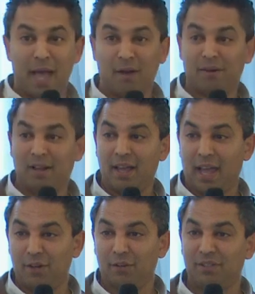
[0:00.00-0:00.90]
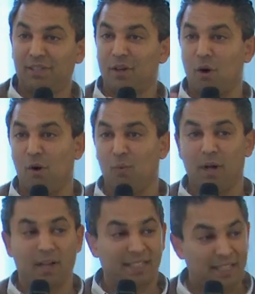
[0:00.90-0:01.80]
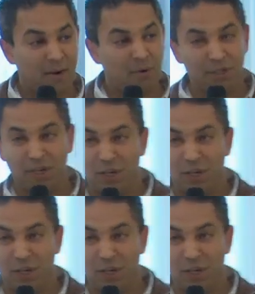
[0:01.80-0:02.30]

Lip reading: out, and you'll see the whole world. And then I want